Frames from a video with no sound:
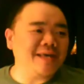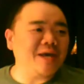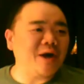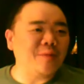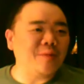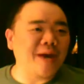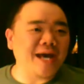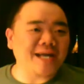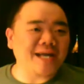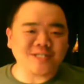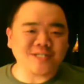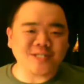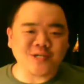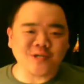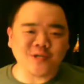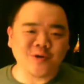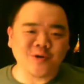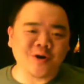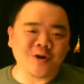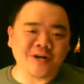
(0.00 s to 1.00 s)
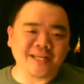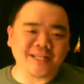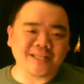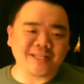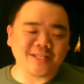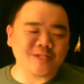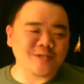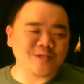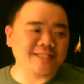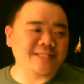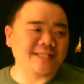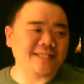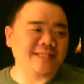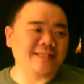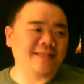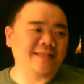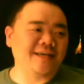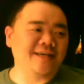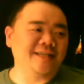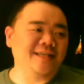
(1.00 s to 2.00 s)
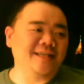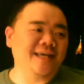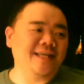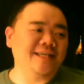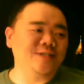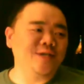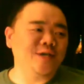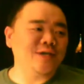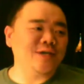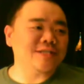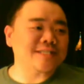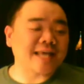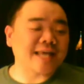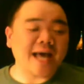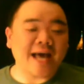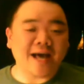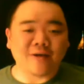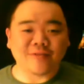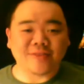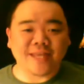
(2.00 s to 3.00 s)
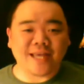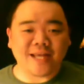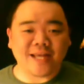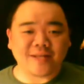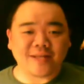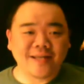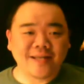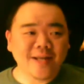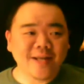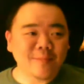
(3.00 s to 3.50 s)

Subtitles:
go back to New York at the trade deadline, and it turns out that